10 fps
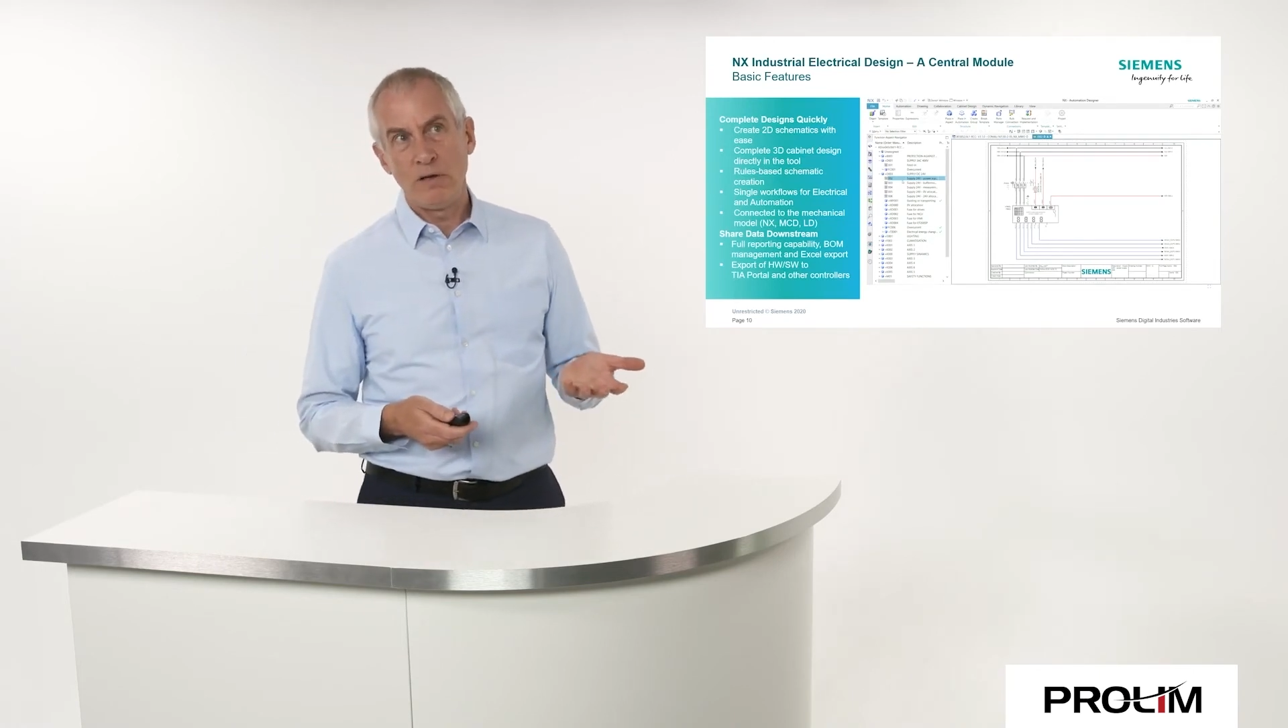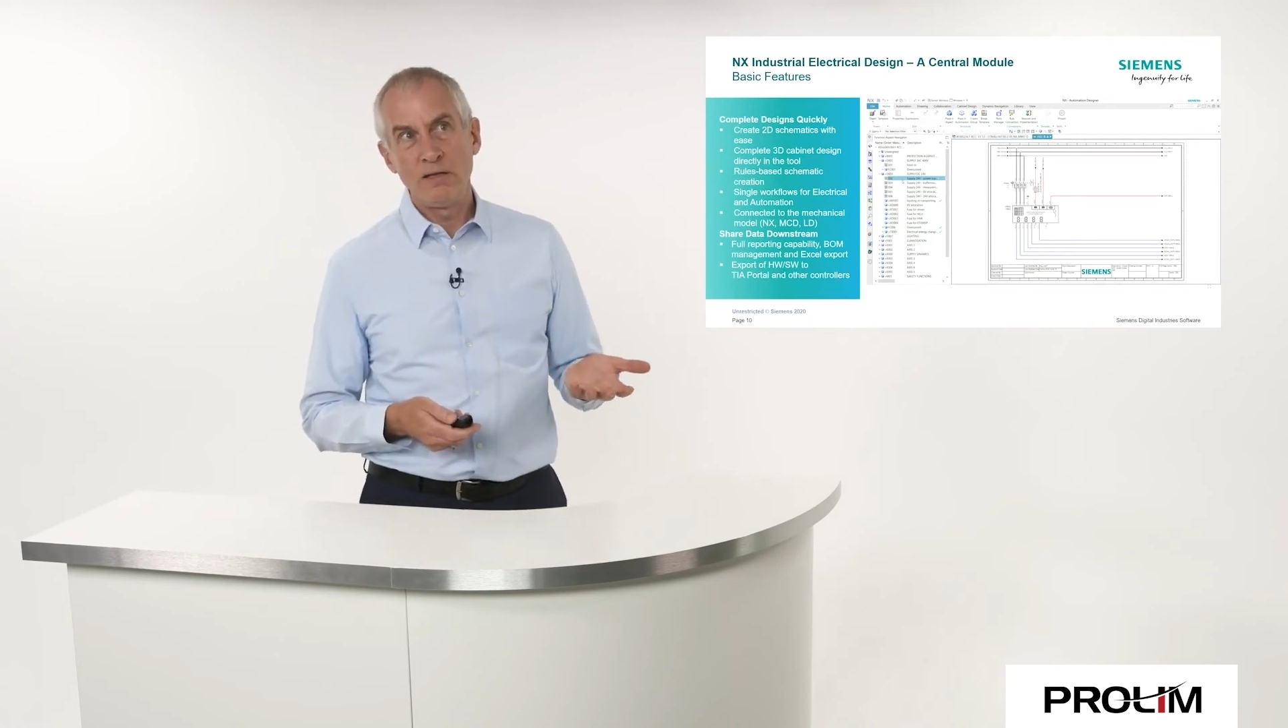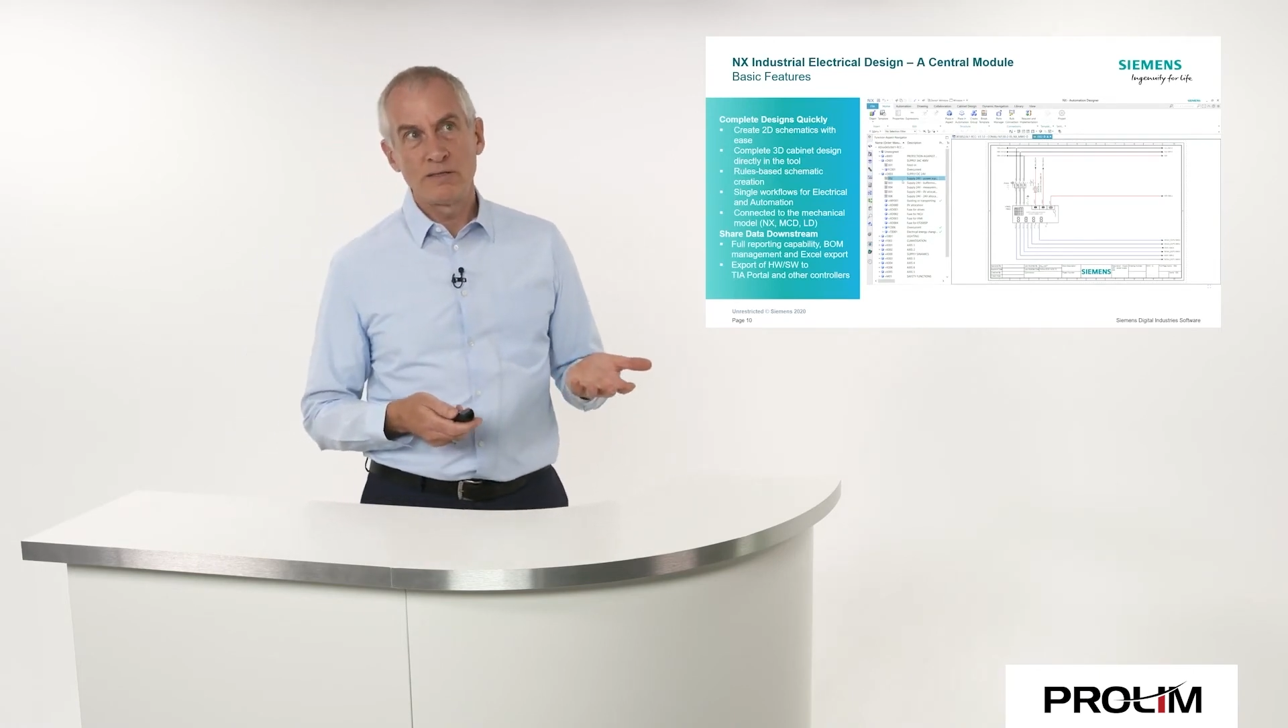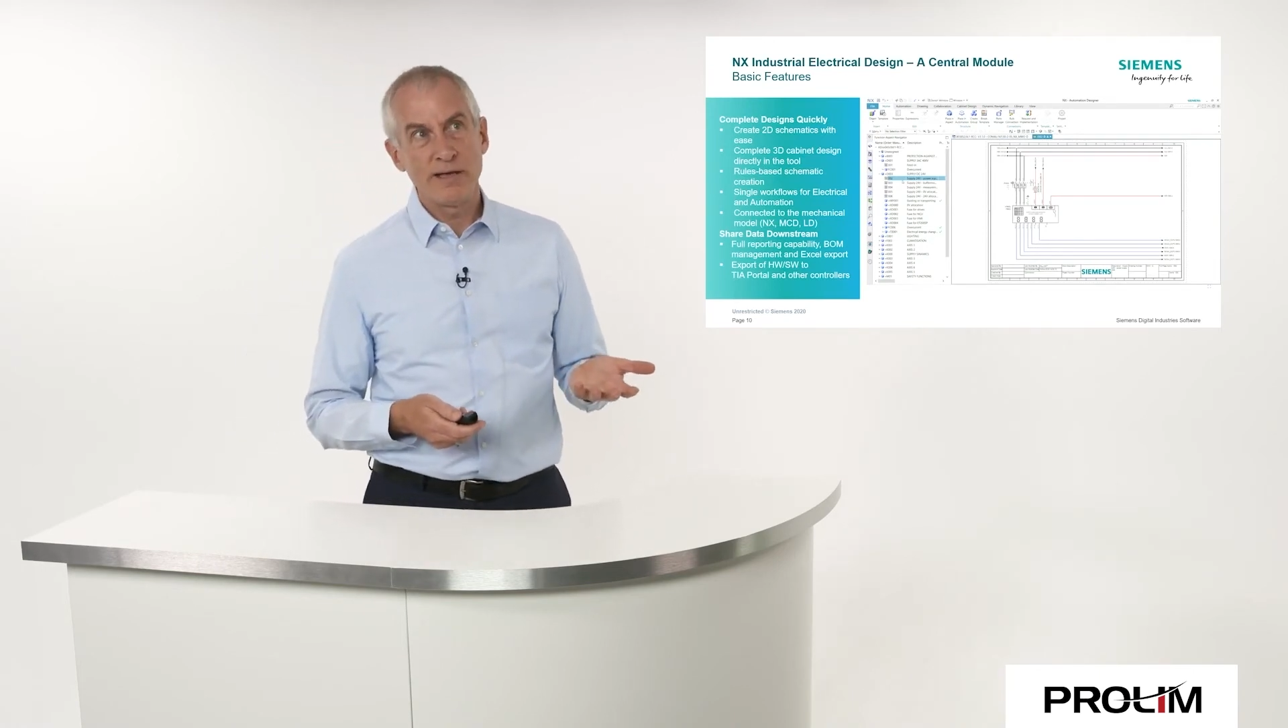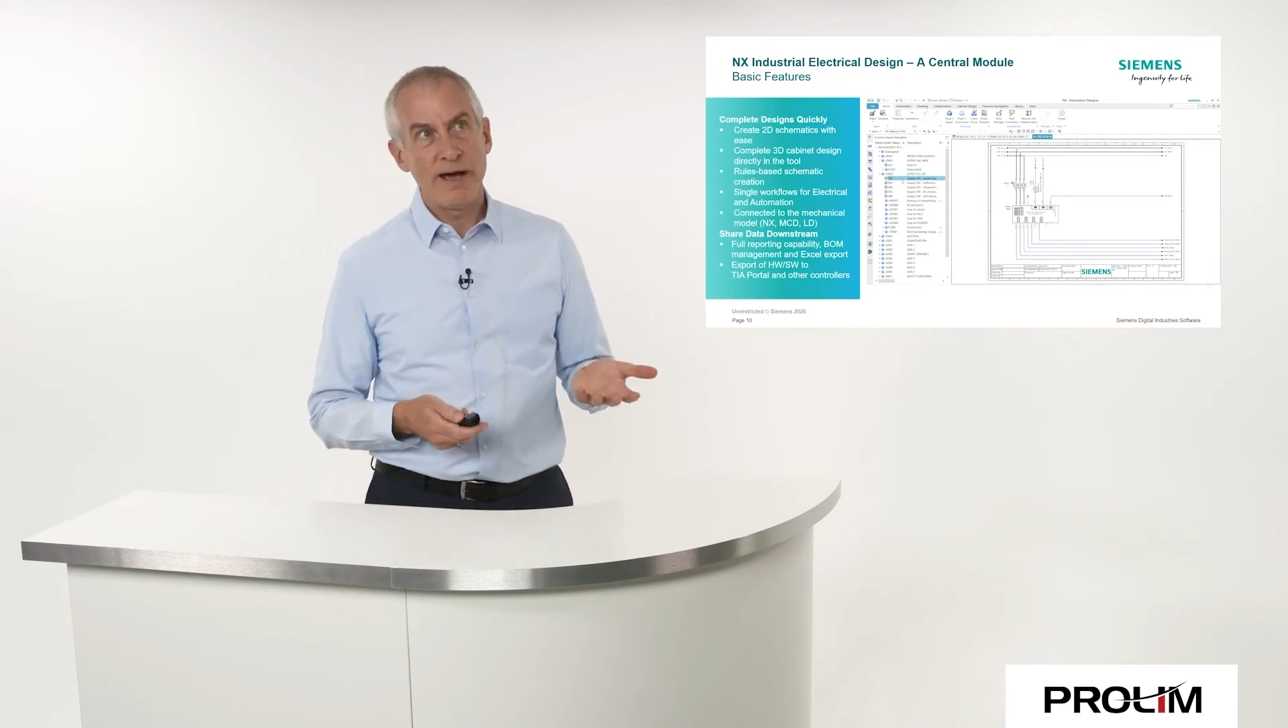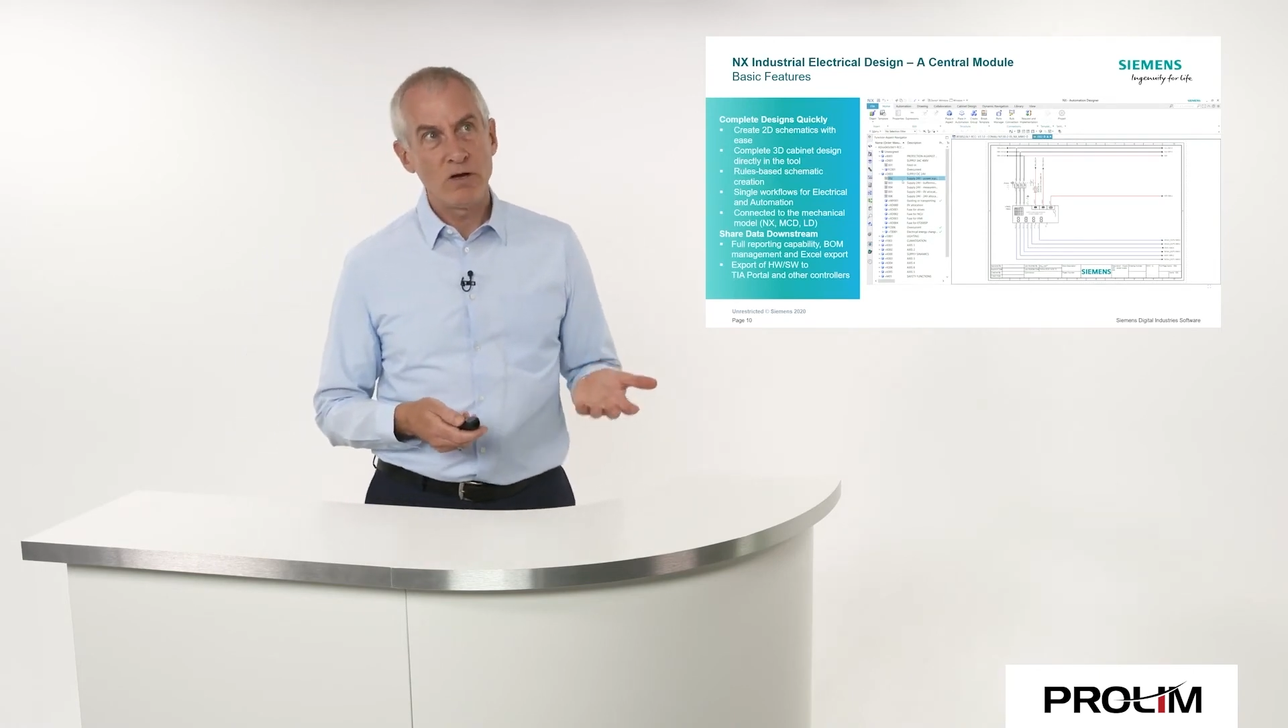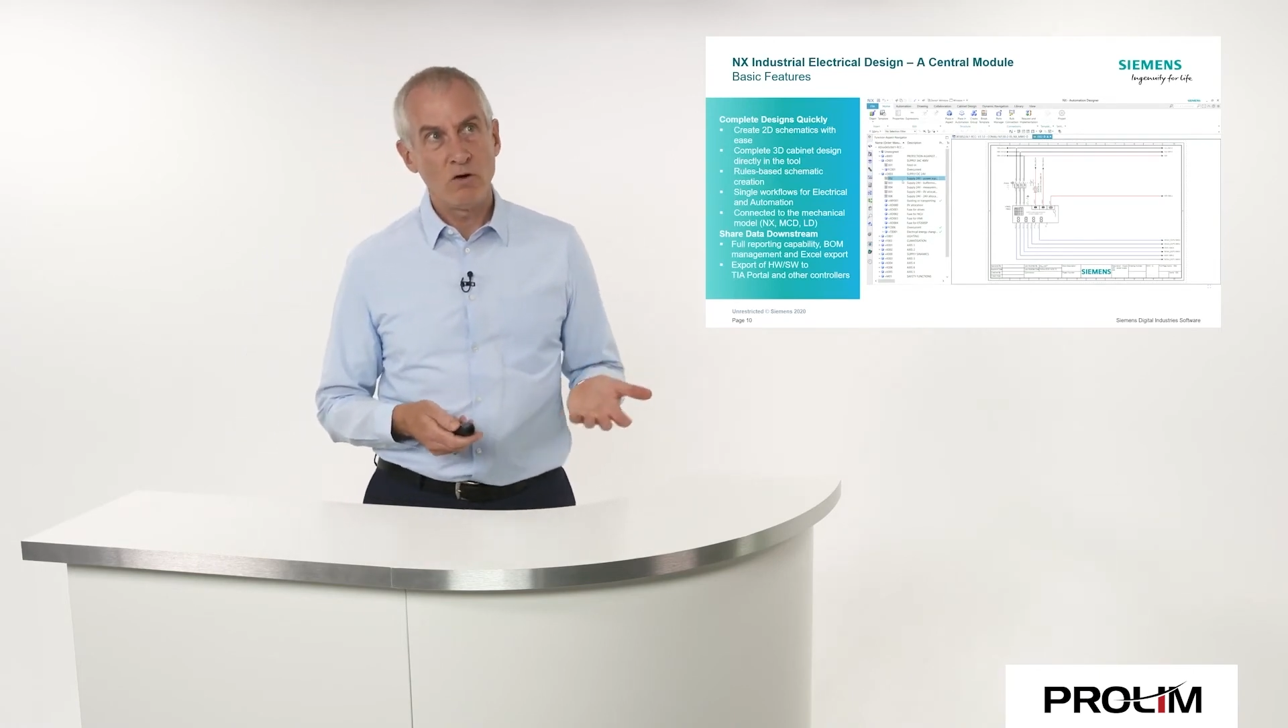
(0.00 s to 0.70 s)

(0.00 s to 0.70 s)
inside